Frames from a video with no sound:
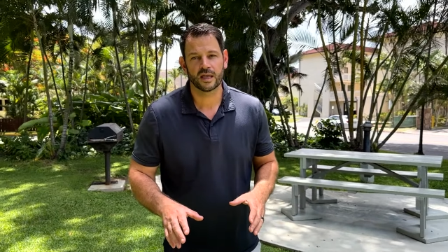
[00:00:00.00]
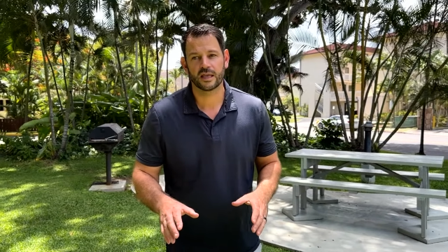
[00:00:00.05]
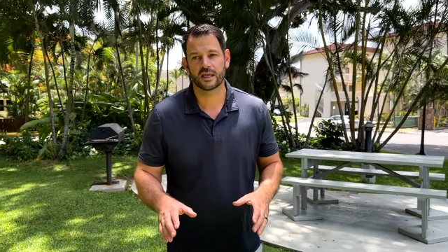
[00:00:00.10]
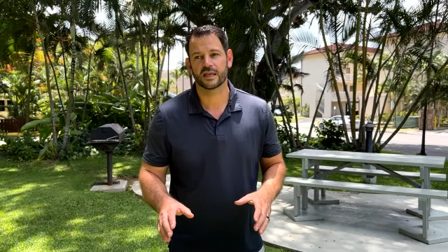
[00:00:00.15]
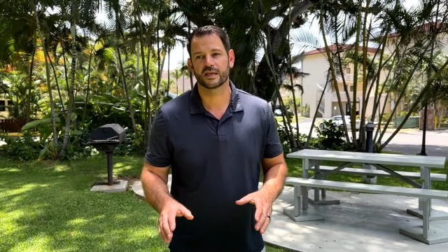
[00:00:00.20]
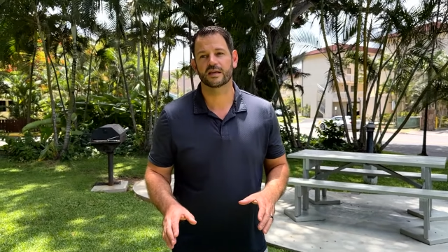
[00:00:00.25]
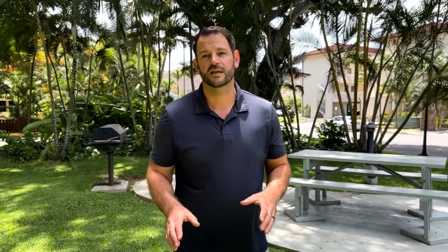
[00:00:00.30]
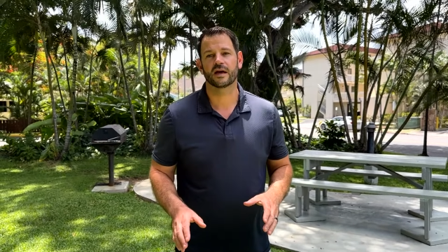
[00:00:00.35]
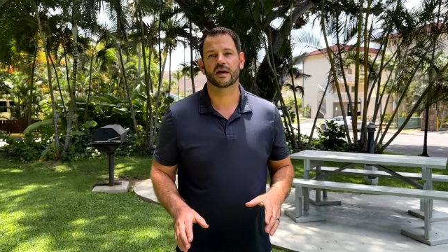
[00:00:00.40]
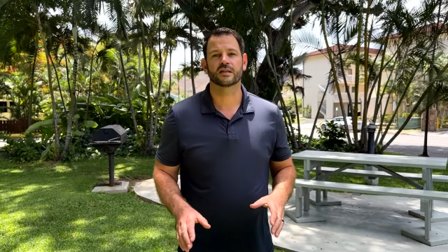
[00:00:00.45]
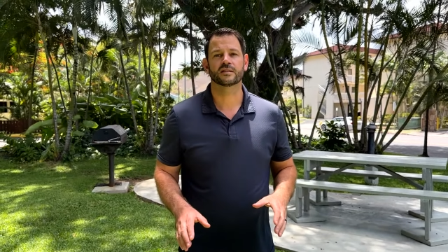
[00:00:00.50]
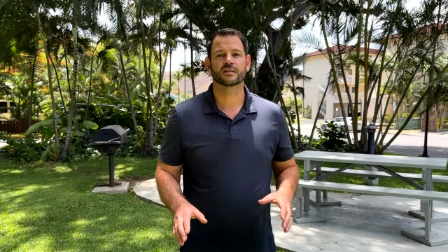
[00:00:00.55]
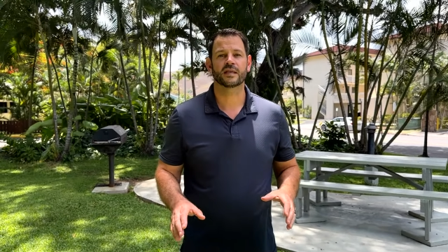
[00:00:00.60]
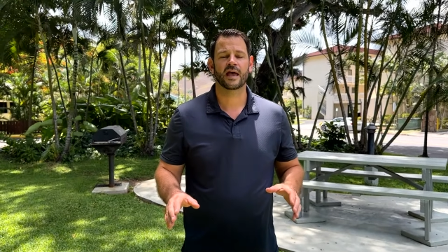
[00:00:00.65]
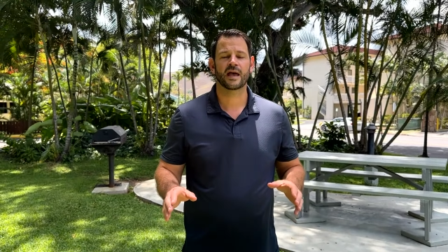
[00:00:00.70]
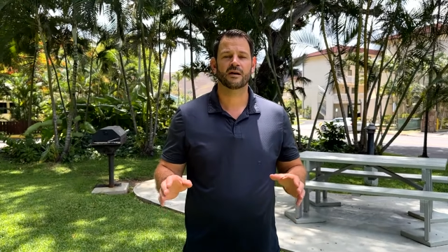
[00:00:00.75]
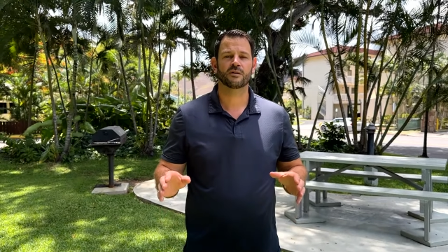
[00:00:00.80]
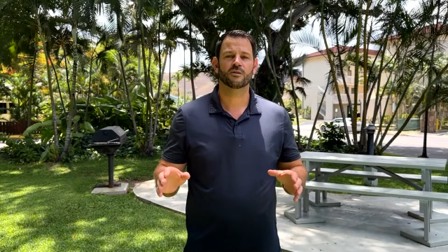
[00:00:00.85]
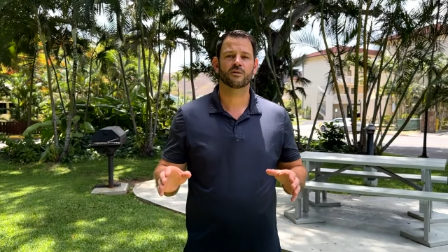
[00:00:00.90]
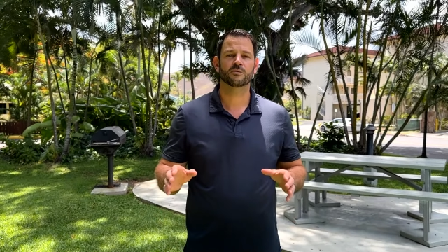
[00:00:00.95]
in a
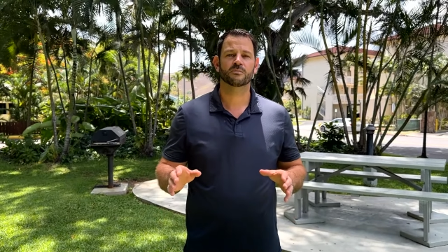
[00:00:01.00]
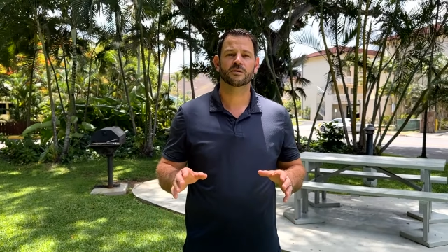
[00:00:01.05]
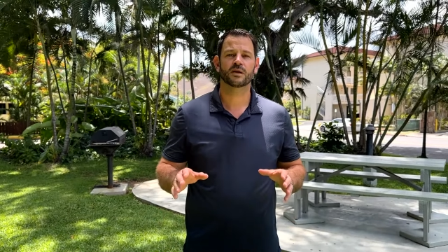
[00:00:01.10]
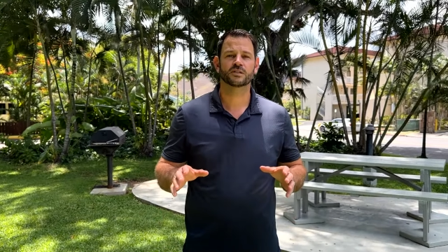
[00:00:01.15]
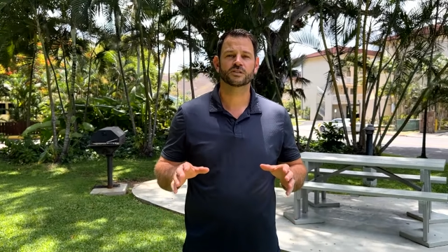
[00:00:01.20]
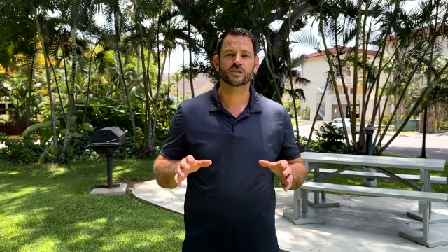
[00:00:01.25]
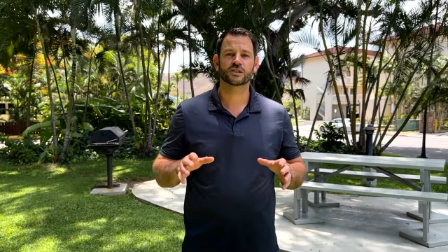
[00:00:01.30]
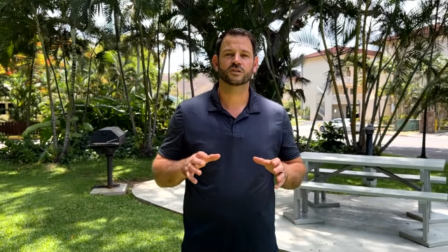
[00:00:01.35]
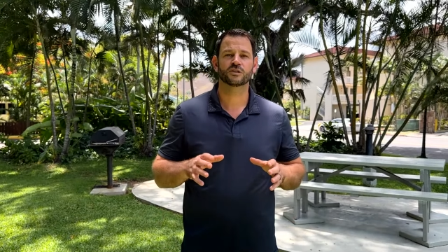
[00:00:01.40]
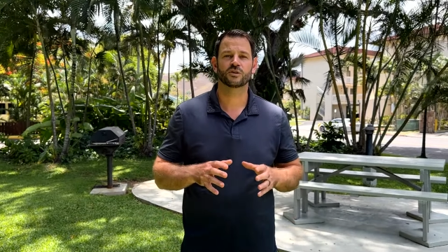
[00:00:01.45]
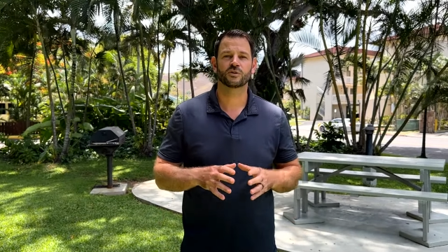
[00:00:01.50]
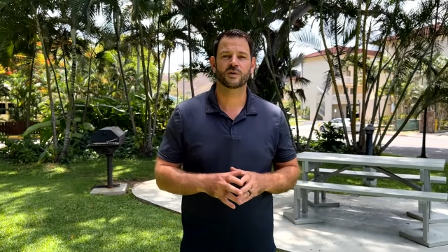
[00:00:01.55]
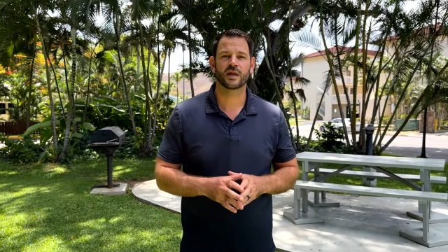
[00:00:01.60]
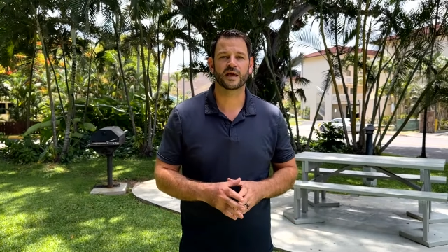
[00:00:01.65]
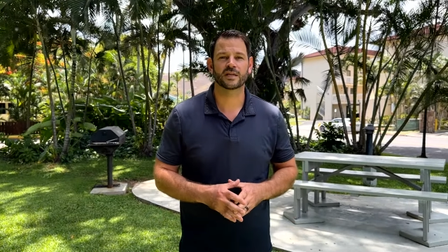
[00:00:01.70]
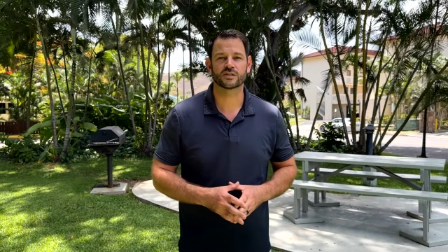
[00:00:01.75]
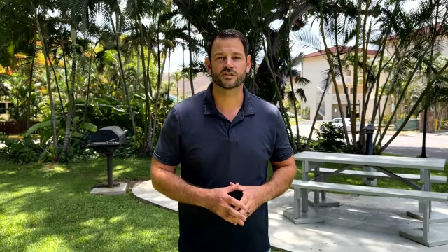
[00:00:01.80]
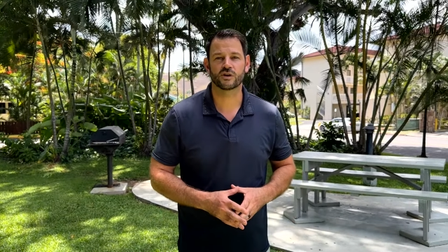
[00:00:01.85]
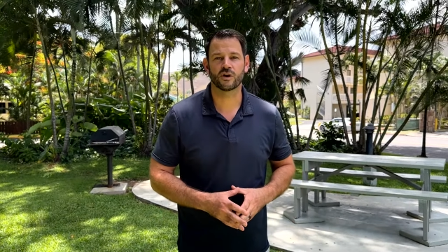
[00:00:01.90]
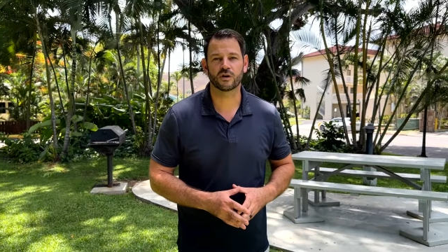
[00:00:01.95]
townhome project known
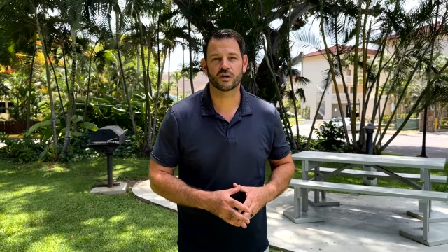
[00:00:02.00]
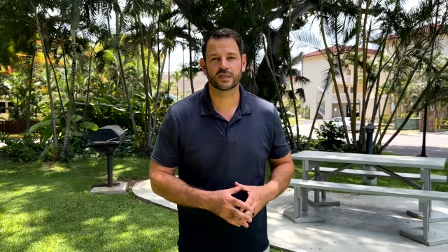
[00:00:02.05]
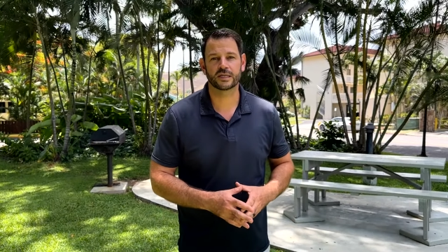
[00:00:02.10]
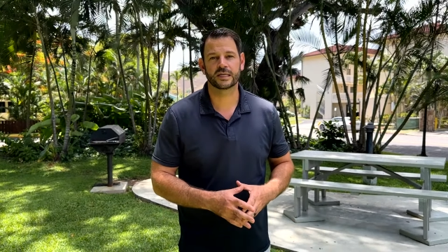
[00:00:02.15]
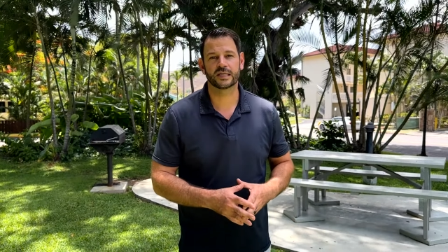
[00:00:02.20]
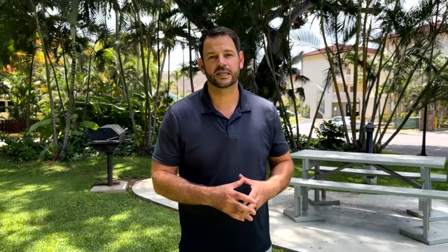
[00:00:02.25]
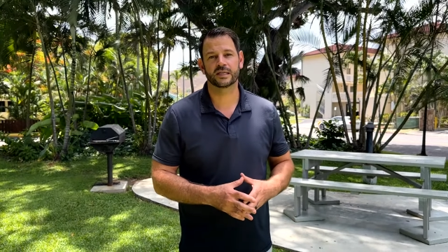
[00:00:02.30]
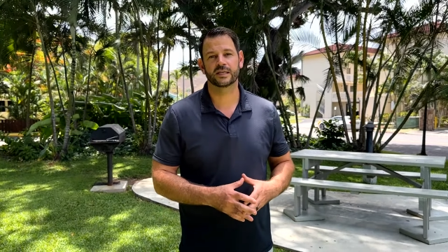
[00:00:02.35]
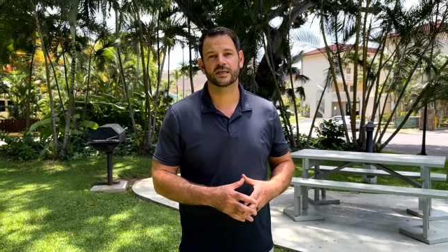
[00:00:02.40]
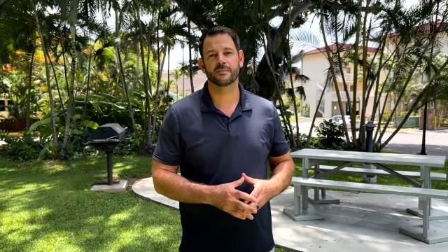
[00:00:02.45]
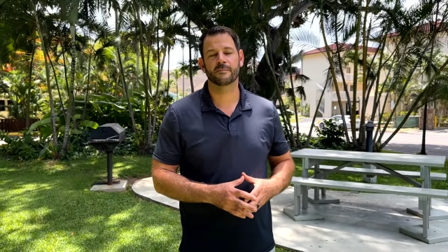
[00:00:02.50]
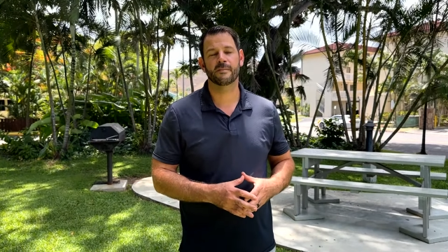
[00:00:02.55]
as Gardenia